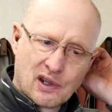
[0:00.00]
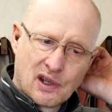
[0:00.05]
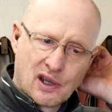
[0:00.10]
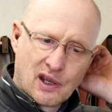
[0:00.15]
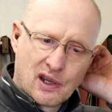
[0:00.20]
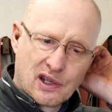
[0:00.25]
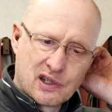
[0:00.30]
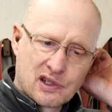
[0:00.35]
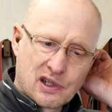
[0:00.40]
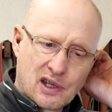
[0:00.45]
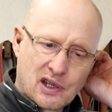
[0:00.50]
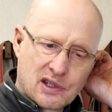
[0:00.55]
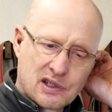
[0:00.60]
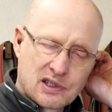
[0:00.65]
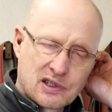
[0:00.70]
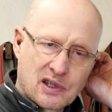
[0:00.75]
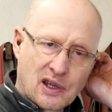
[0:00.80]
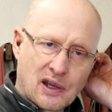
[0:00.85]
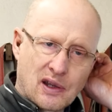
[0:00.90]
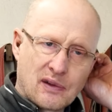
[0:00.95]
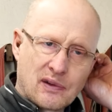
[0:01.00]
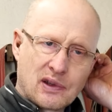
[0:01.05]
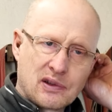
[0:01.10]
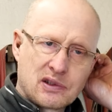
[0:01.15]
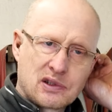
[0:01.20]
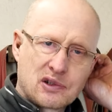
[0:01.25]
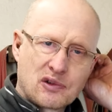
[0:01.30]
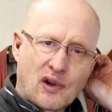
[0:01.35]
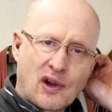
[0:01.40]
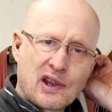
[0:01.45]
is
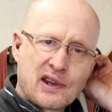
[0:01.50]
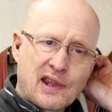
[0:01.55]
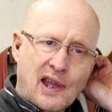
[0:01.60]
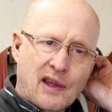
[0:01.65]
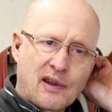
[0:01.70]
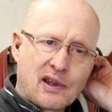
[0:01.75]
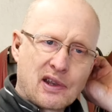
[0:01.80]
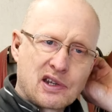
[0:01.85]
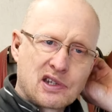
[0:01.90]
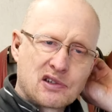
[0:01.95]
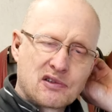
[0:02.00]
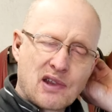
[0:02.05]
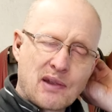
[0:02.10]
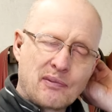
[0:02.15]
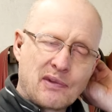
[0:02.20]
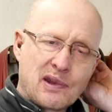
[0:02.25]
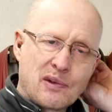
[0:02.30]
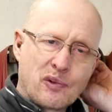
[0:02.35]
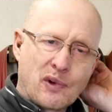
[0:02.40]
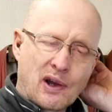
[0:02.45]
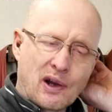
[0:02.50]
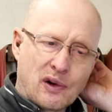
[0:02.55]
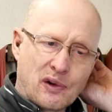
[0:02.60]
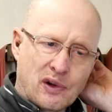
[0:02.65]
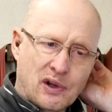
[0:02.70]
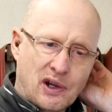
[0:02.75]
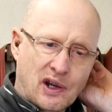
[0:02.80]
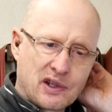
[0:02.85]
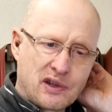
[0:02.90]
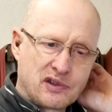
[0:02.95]
dried out extremely well.
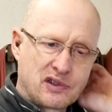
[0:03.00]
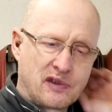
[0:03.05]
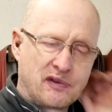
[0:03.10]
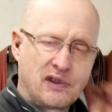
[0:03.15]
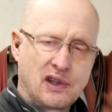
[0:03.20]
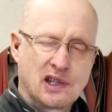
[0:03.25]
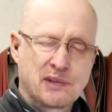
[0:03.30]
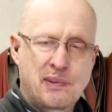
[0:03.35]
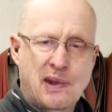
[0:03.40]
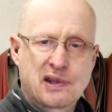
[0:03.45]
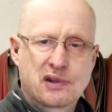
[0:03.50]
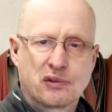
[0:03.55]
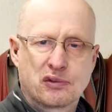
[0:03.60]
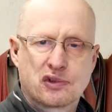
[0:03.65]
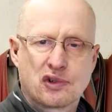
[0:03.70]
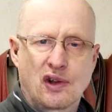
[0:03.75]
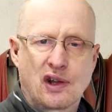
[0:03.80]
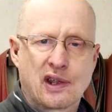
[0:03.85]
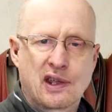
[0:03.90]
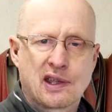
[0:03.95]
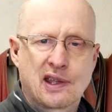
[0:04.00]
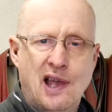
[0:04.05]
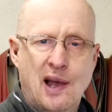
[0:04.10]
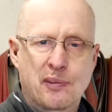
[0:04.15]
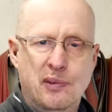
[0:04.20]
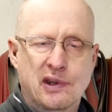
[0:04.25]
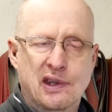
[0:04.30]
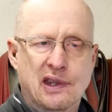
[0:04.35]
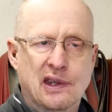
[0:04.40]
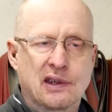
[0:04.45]
I use a special drying
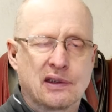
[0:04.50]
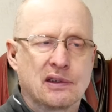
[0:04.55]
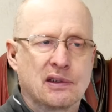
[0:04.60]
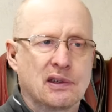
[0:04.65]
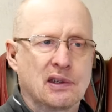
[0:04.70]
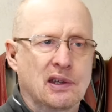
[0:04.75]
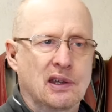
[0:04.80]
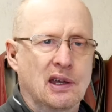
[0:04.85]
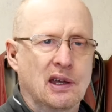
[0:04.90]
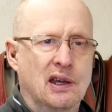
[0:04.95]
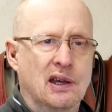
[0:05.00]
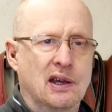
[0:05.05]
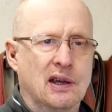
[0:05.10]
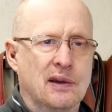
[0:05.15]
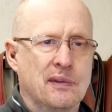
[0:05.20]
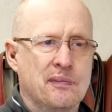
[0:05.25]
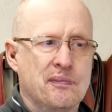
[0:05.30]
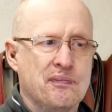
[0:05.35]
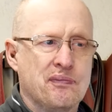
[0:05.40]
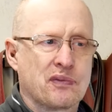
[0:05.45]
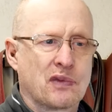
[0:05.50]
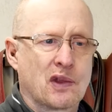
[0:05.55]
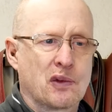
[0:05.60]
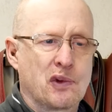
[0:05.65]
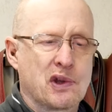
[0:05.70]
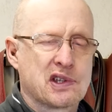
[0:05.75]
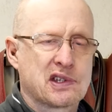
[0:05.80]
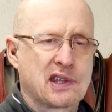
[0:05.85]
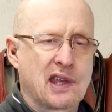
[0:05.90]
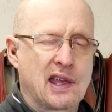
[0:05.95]
cabinet,
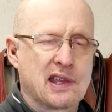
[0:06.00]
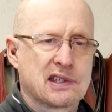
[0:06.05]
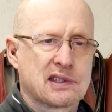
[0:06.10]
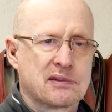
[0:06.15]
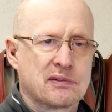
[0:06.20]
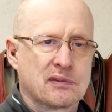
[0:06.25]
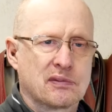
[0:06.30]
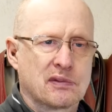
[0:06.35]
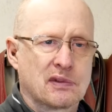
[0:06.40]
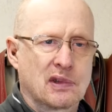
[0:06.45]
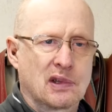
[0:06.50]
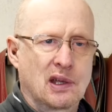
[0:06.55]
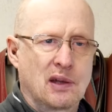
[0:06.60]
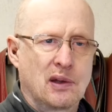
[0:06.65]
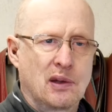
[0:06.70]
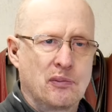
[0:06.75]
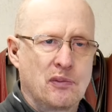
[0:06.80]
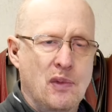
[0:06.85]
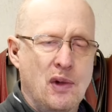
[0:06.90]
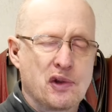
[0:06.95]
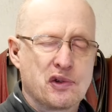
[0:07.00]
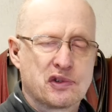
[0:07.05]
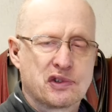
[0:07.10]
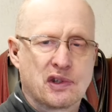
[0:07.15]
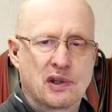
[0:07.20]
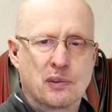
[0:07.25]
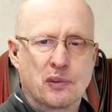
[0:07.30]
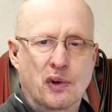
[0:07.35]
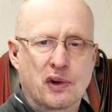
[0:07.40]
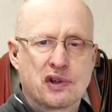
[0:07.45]
which gets most
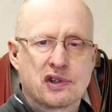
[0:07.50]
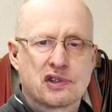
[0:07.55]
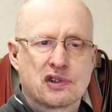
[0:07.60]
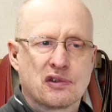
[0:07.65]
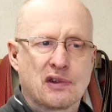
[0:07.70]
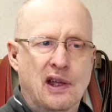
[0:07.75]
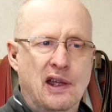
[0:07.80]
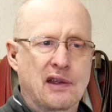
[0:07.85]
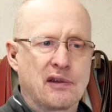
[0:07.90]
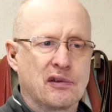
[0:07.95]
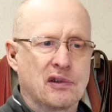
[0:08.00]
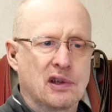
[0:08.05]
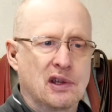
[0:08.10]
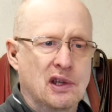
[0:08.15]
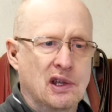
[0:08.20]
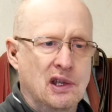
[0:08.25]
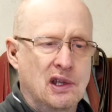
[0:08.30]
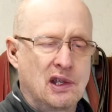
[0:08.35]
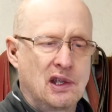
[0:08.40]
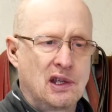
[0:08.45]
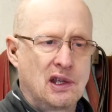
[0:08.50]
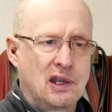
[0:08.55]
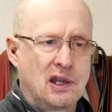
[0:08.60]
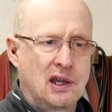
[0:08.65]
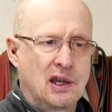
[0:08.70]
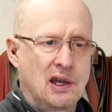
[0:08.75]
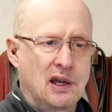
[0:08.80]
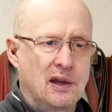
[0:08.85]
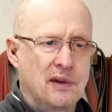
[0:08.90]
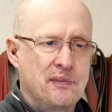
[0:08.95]
of the moisture
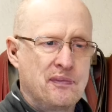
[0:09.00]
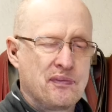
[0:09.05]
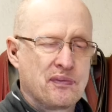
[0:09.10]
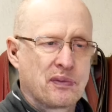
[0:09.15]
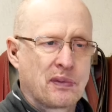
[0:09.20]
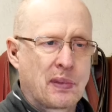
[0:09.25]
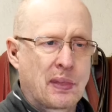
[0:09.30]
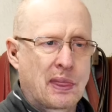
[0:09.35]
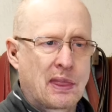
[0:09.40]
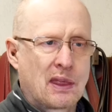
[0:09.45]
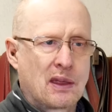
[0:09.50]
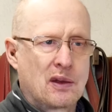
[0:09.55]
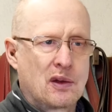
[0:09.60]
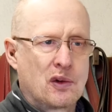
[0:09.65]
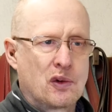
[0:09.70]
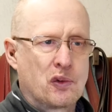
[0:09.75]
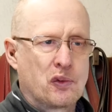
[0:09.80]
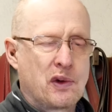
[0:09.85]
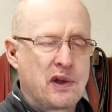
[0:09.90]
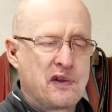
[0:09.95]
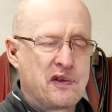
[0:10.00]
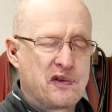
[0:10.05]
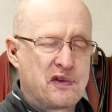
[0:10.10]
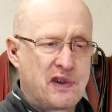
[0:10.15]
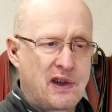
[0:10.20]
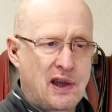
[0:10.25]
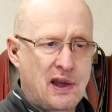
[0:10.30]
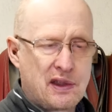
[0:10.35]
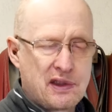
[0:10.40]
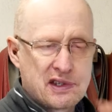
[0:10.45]
out. With
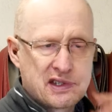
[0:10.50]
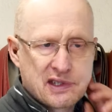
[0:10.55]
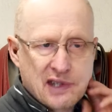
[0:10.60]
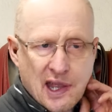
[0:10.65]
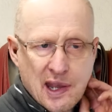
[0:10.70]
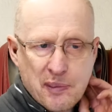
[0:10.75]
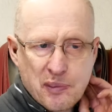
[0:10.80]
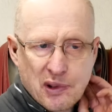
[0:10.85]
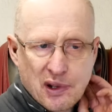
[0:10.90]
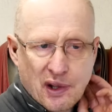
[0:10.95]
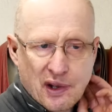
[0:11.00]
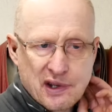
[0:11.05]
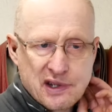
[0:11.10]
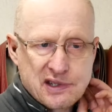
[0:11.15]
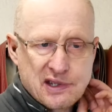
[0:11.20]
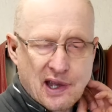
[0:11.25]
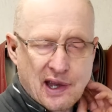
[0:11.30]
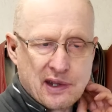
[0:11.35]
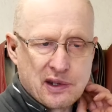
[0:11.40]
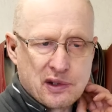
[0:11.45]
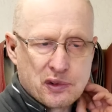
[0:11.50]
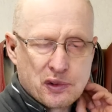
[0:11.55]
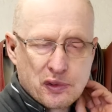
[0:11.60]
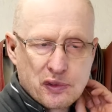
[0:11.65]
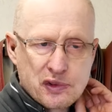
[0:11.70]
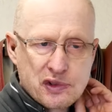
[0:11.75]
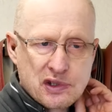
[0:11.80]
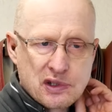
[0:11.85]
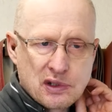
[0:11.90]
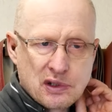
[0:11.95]
the stabilised
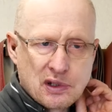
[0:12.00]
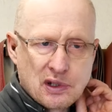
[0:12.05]
handles,